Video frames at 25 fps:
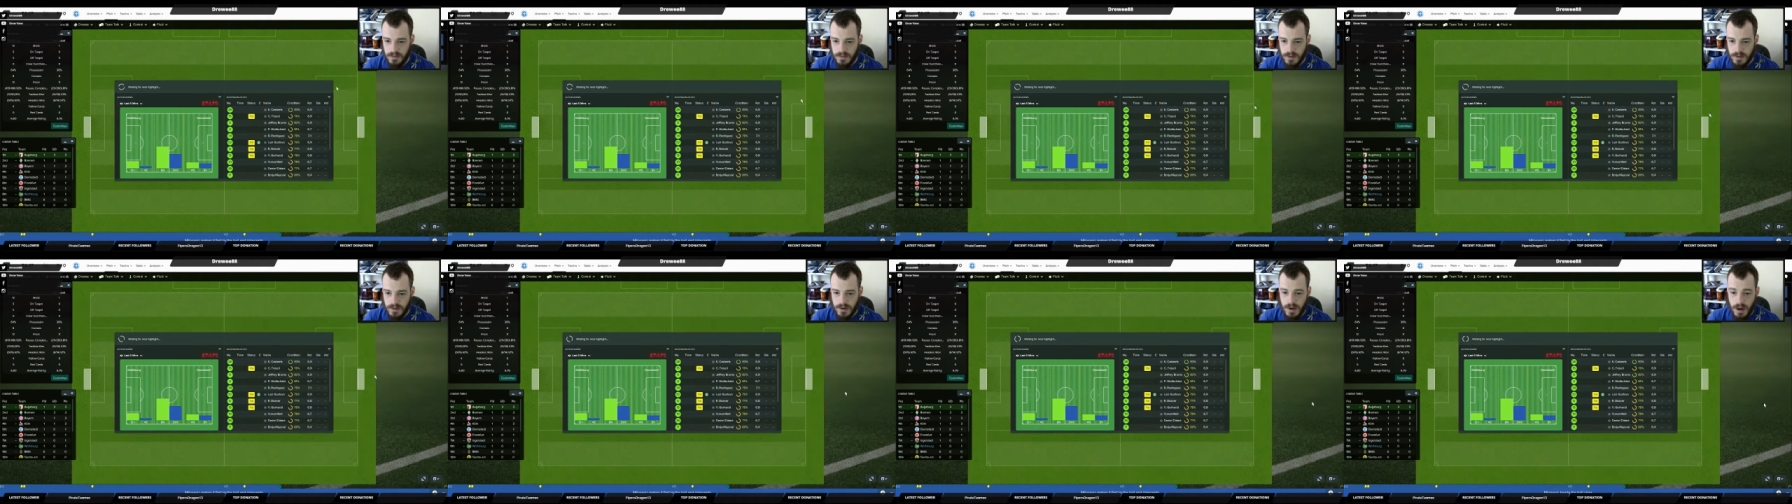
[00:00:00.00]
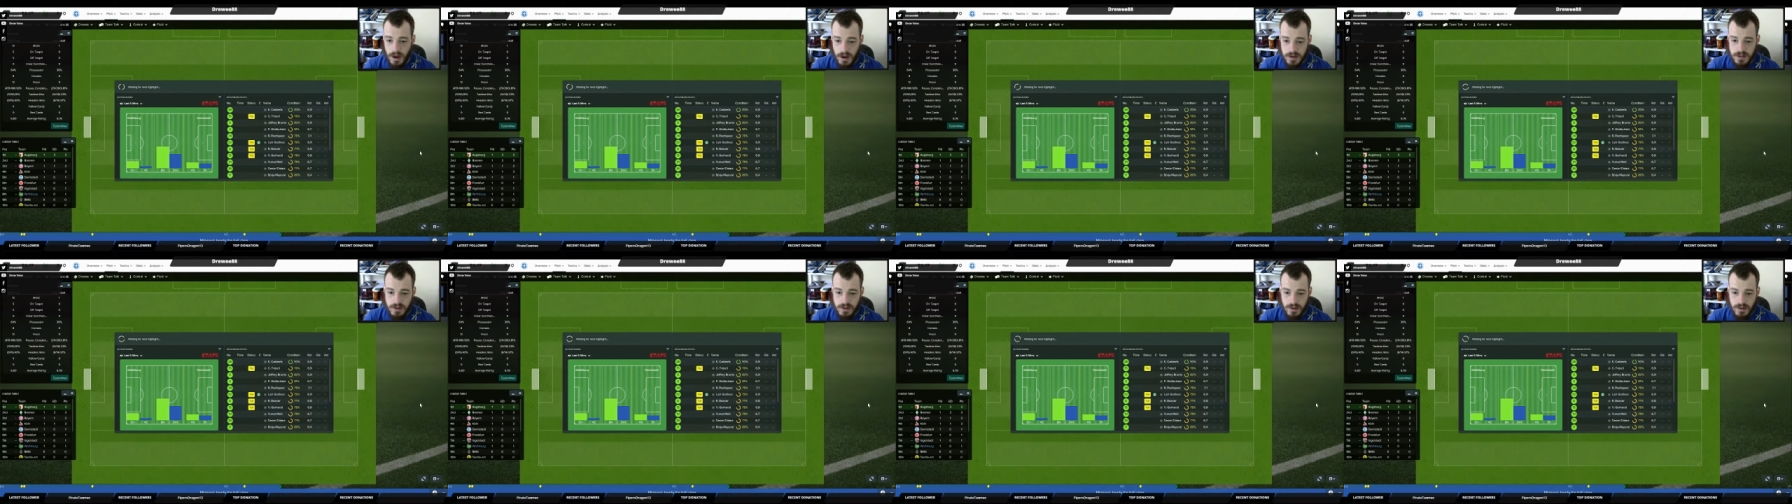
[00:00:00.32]

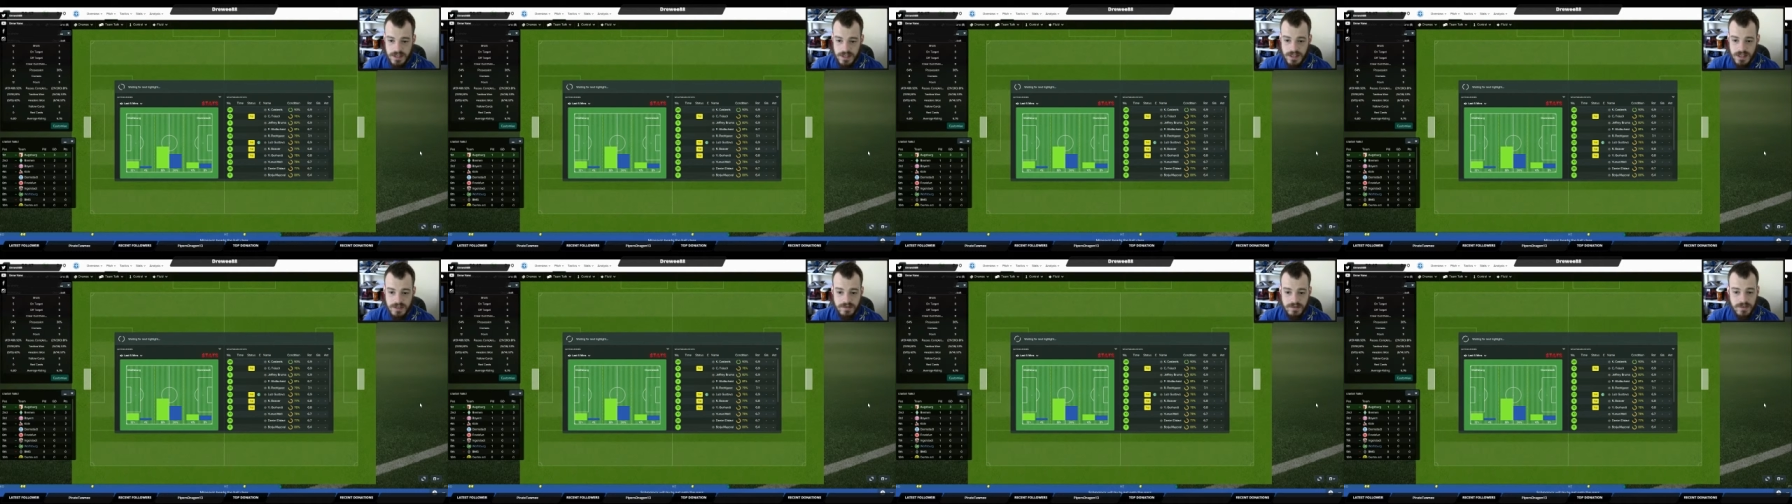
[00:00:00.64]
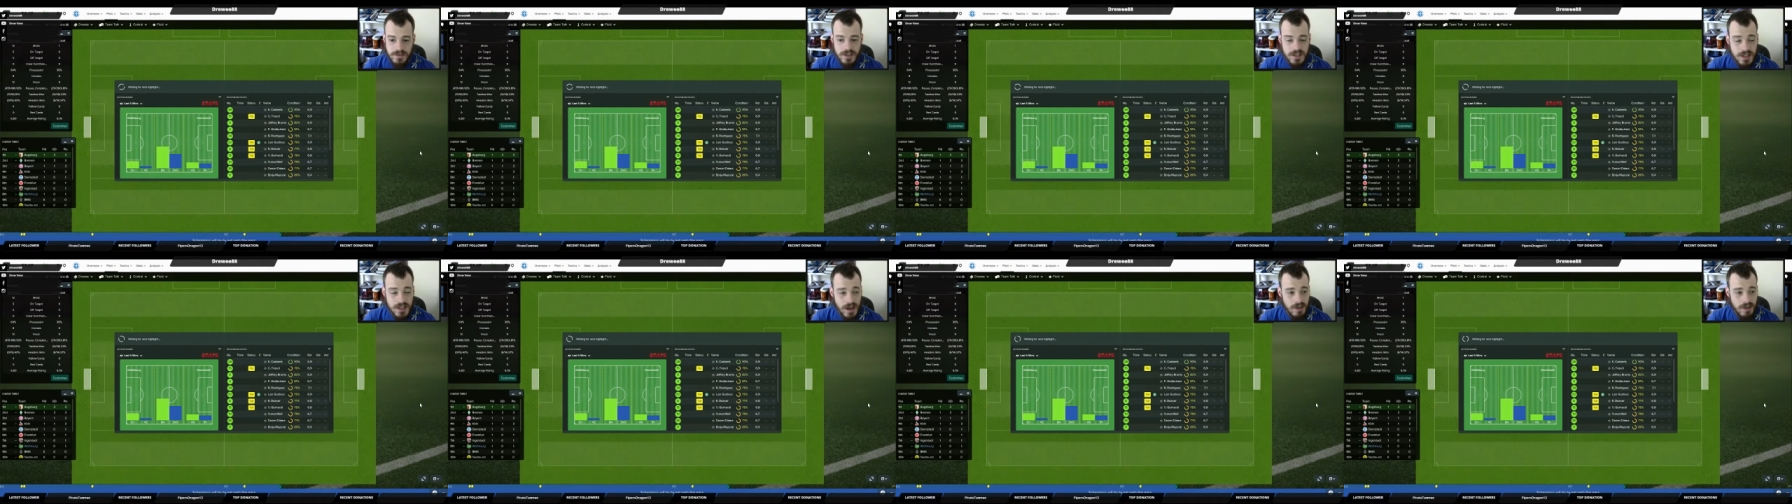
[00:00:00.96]
Gerhardt's aggressive.
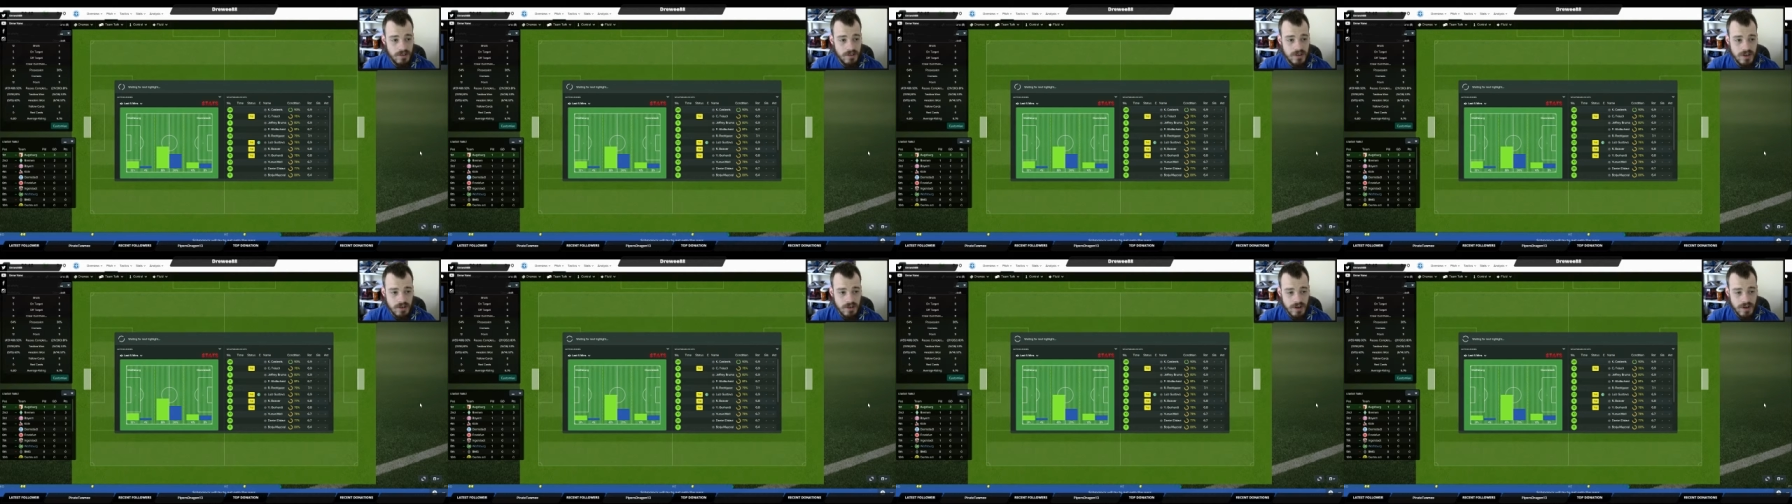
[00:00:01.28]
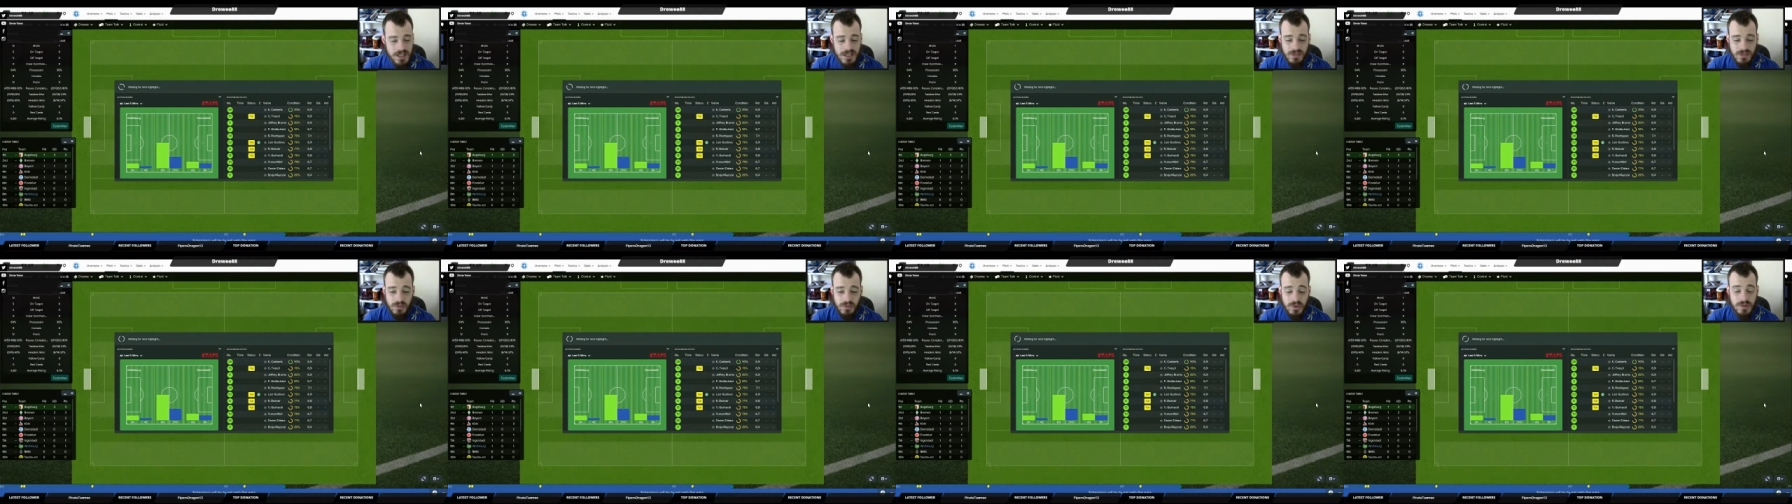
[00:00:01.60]
Gustavo's
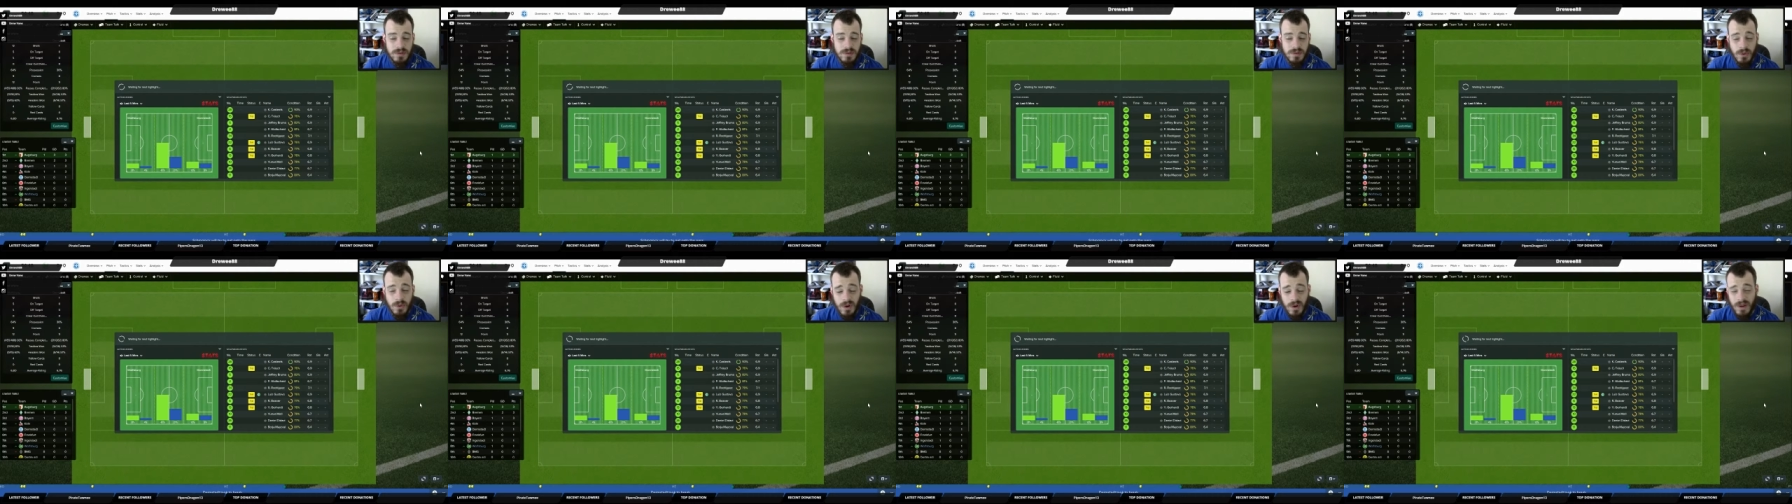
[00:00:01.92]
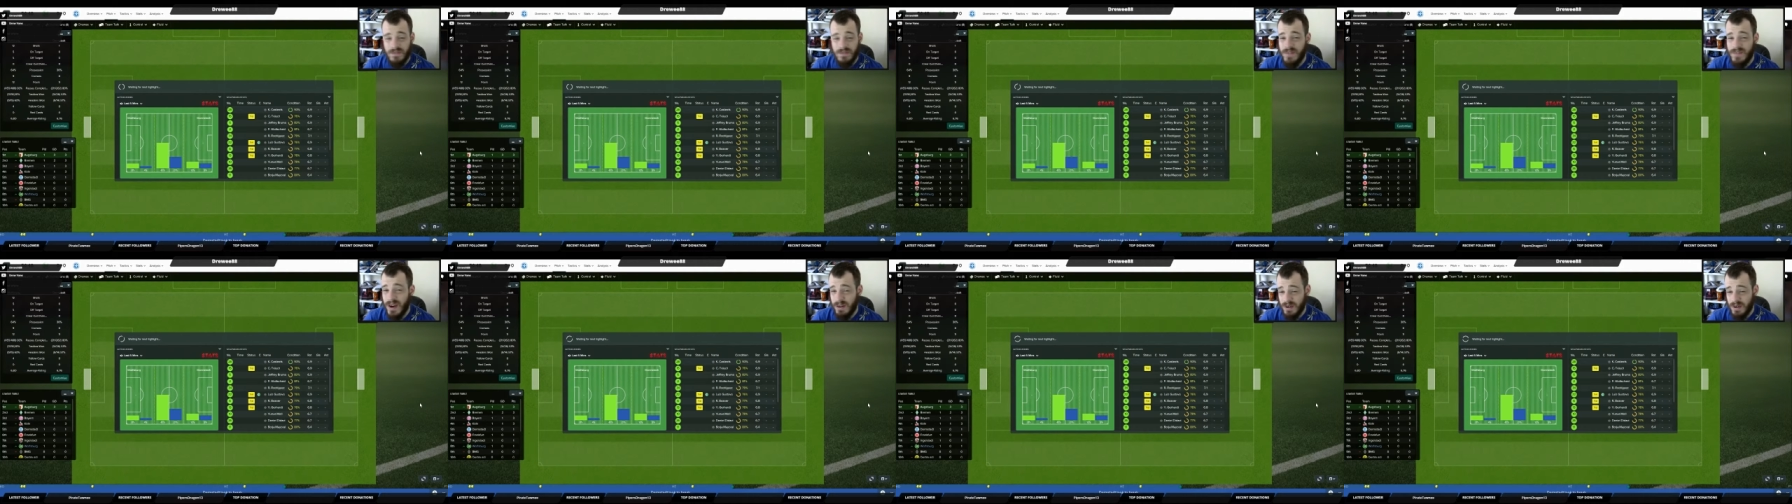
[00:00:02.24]
aggressive. We've still got a
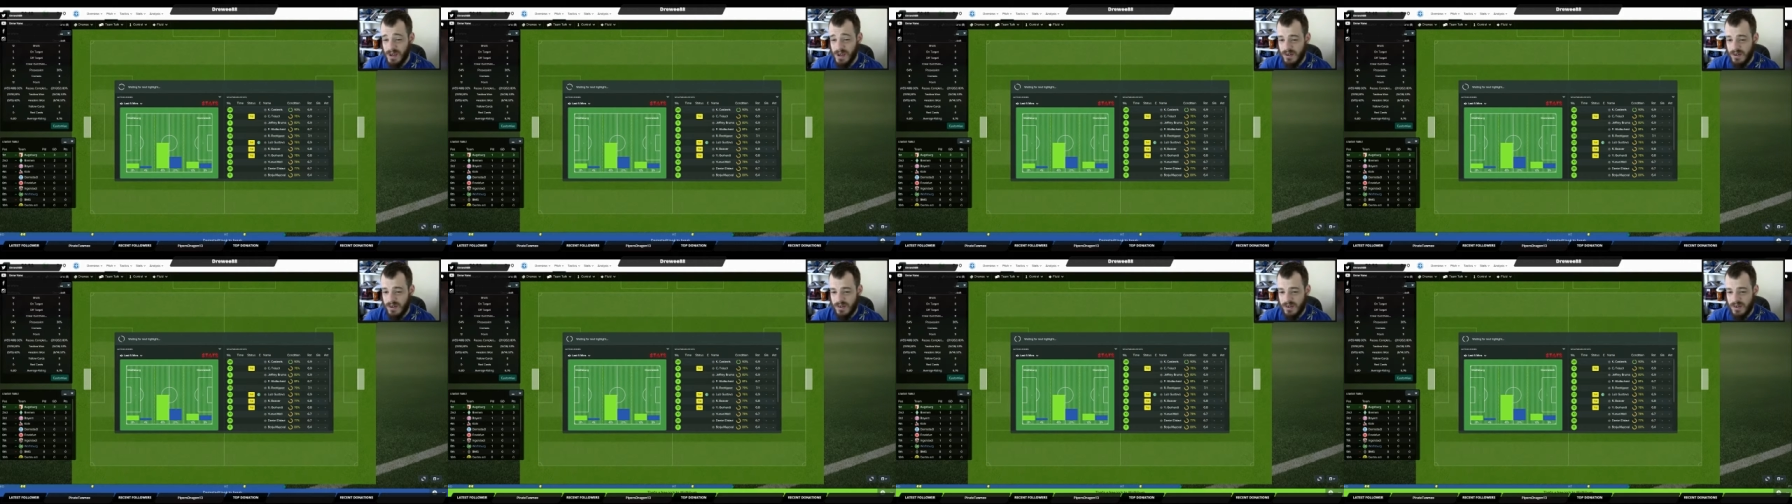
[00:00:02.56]
very